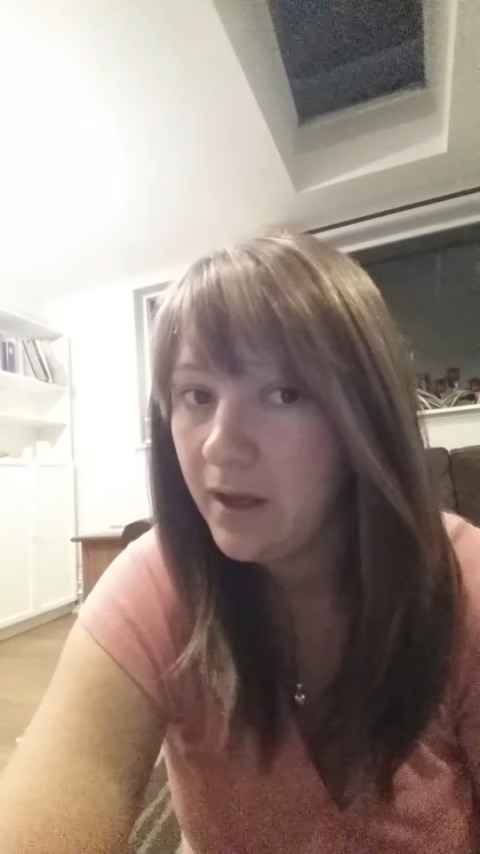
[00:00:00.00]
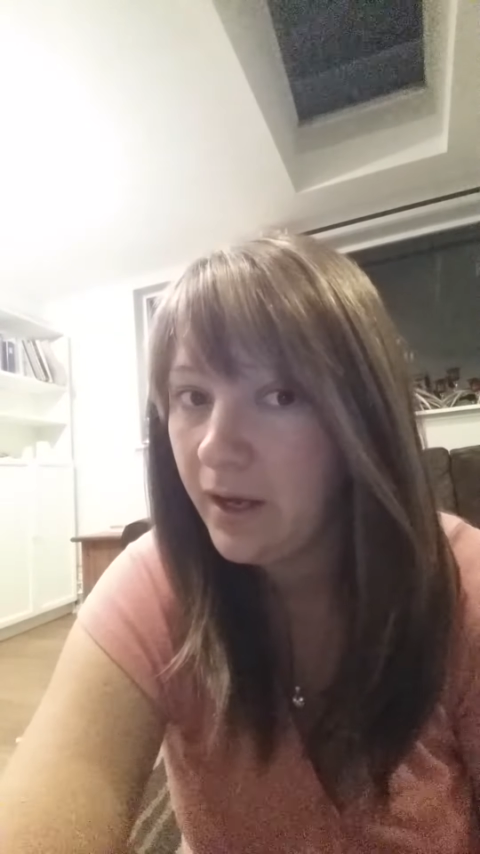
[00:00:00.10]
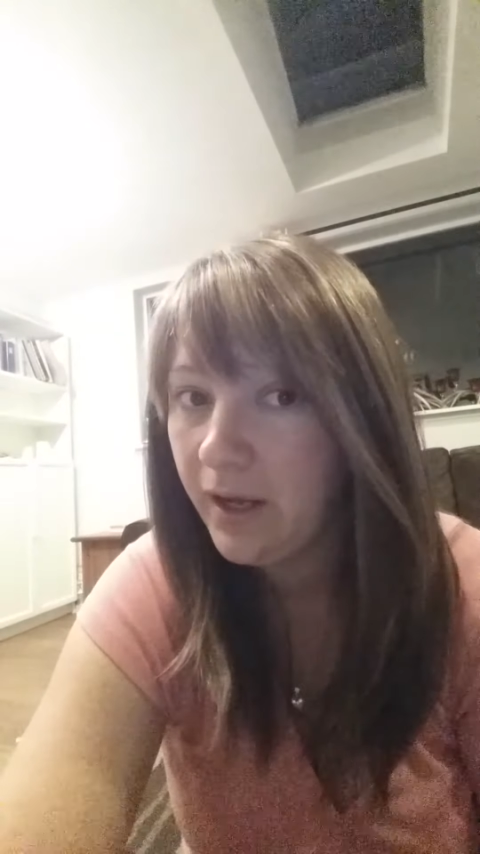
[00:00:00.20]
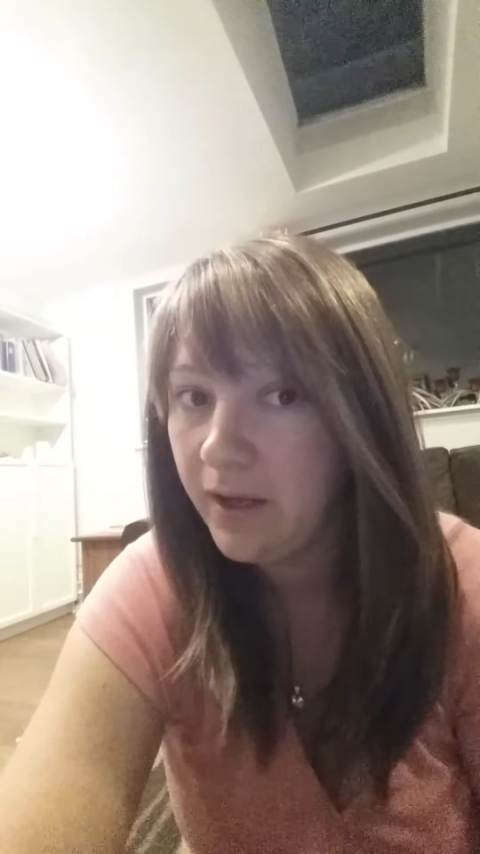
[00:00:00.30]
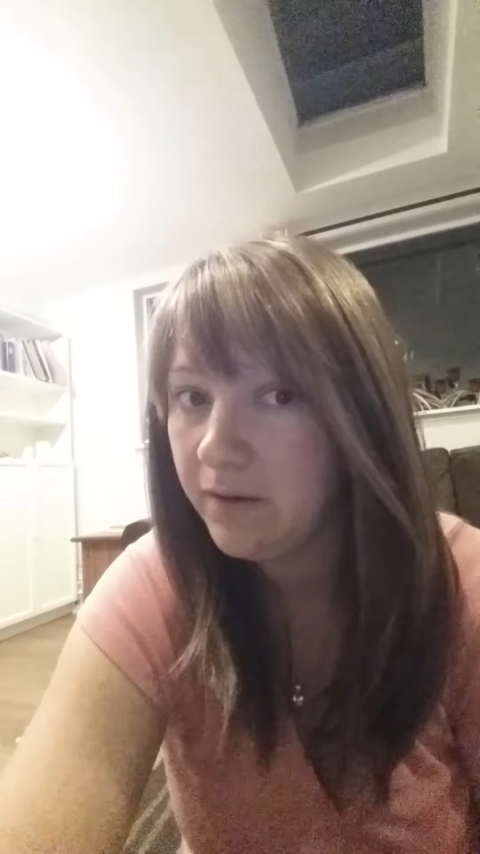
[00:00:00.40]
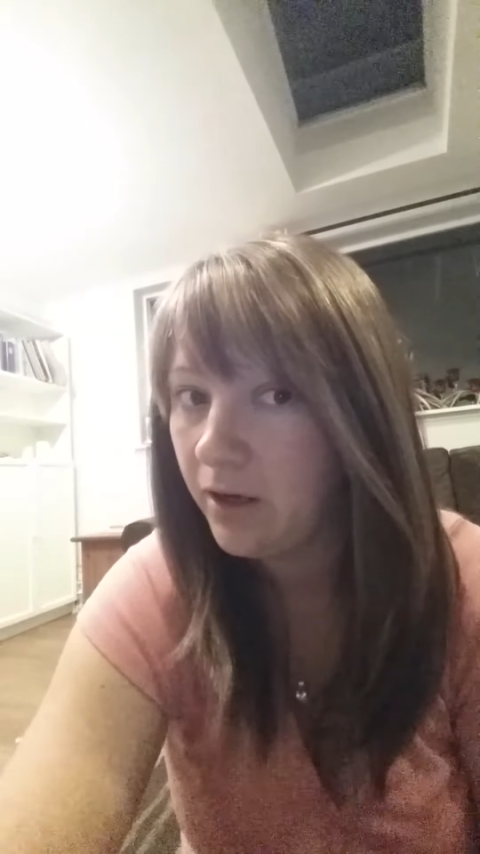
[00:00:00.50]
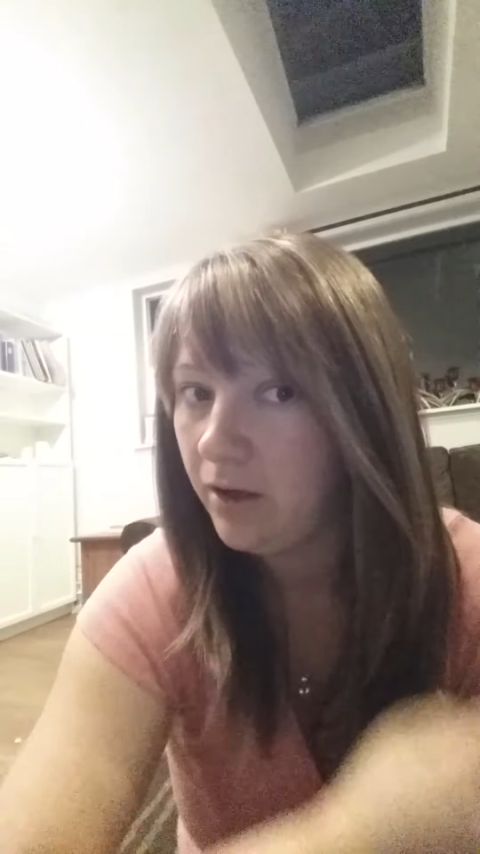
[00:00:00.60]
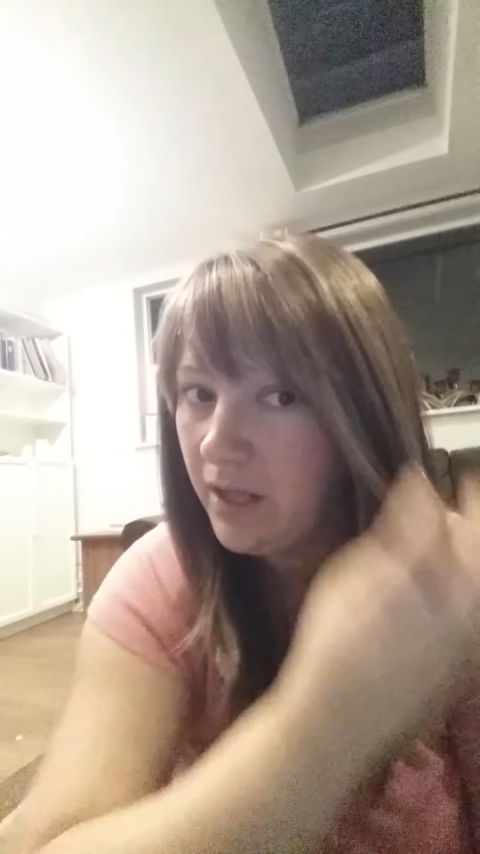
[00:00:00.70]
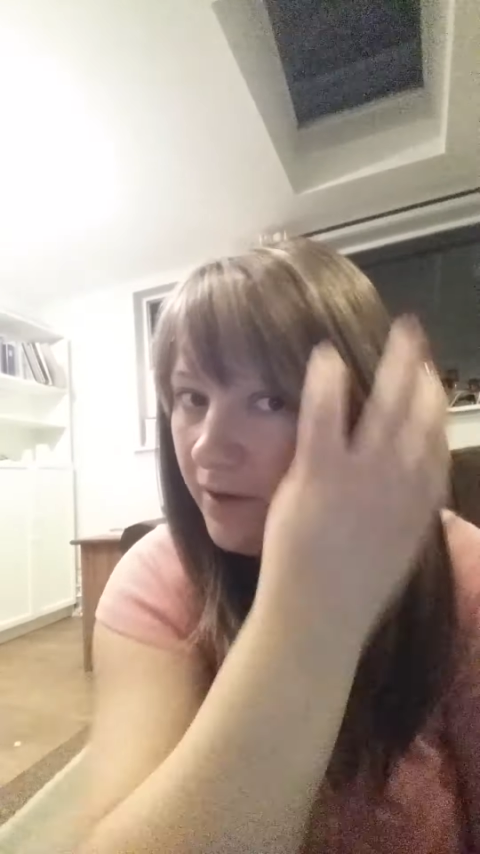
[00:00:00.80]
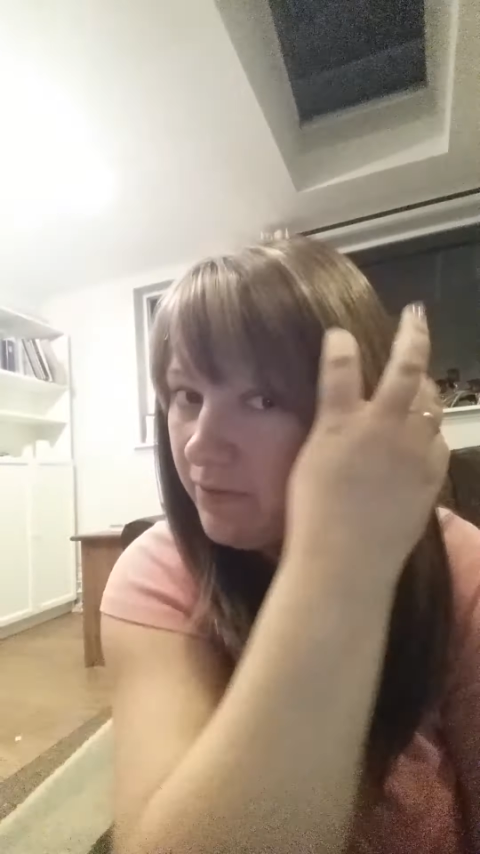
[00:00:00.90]
And
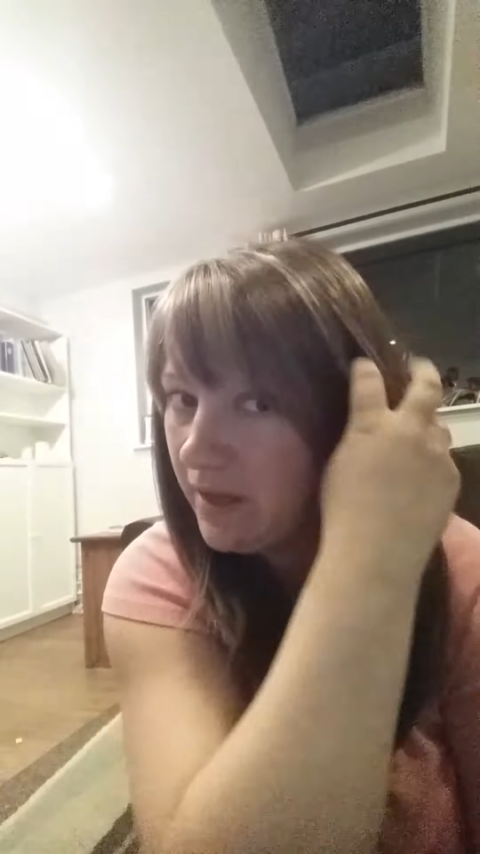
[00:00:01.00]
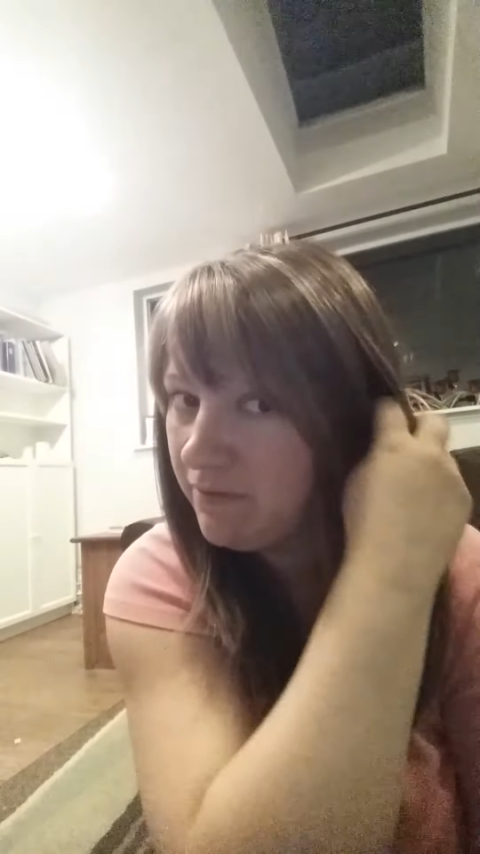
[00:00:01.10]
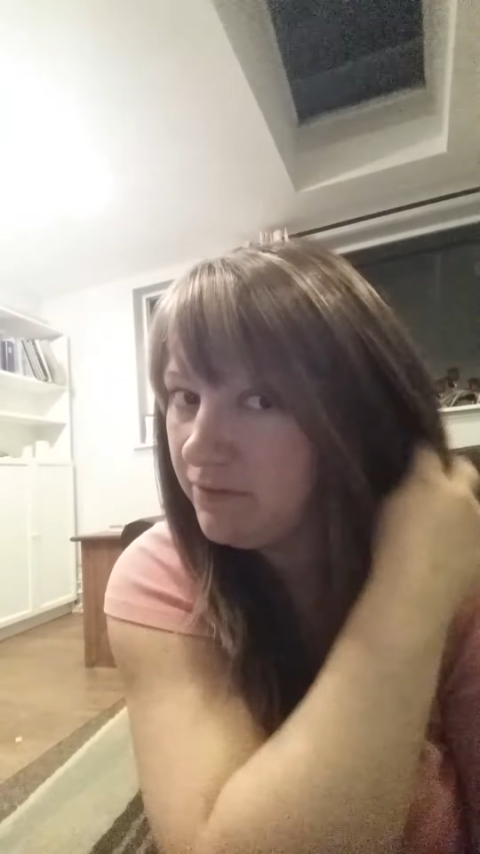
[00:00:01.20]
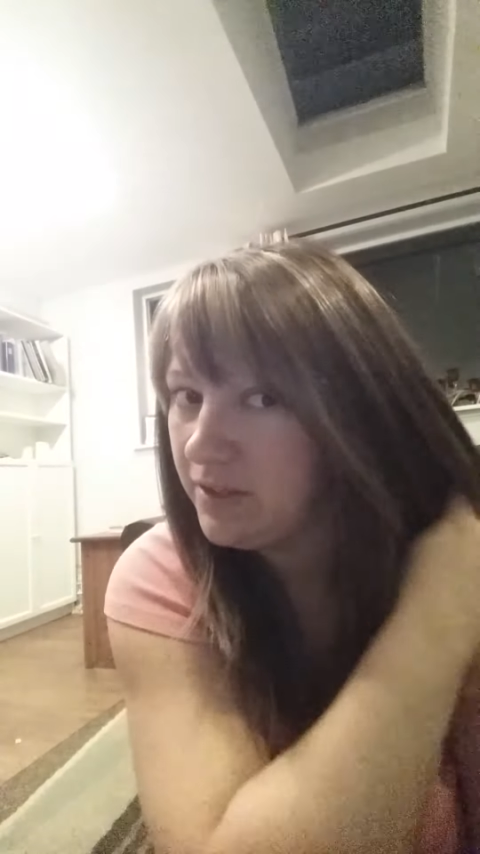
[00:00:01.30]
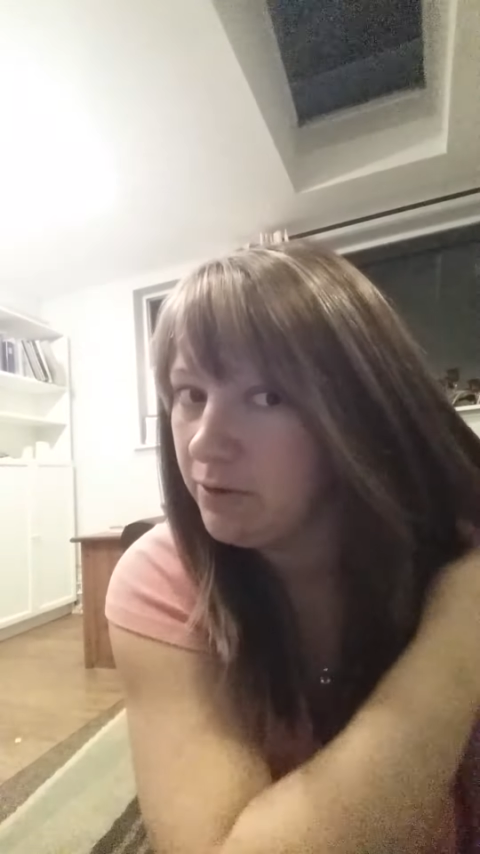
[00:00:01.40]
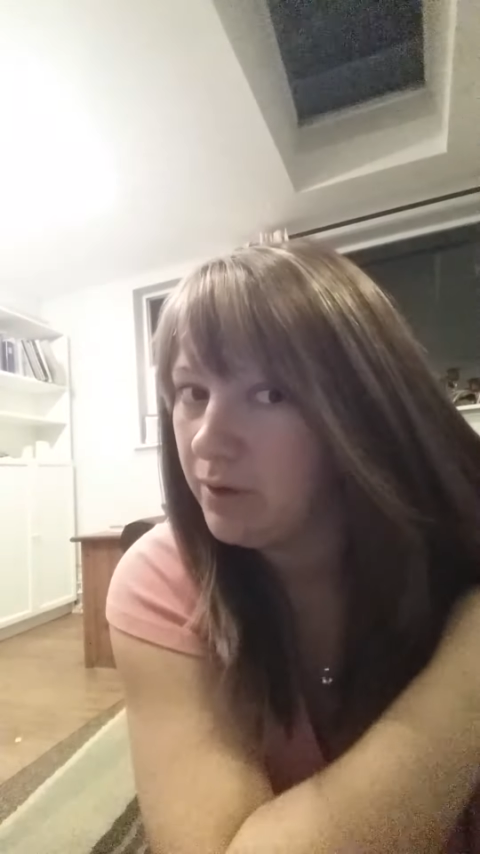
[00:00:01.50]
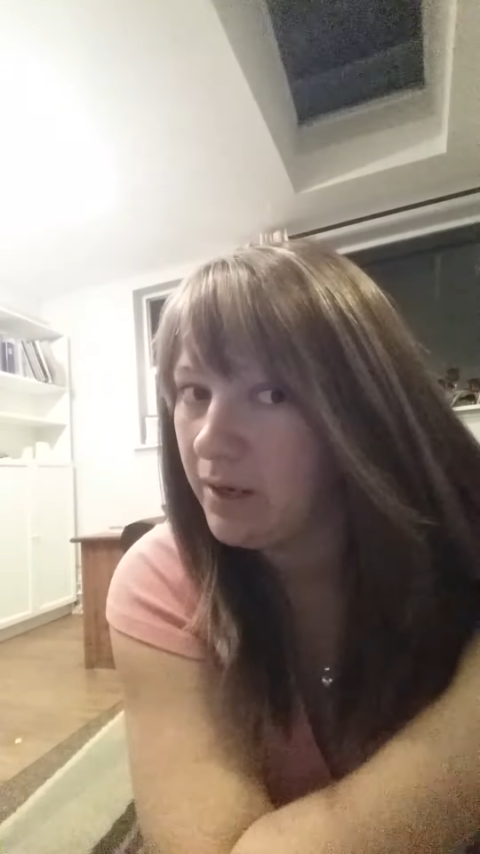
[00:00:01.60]
I'll have that video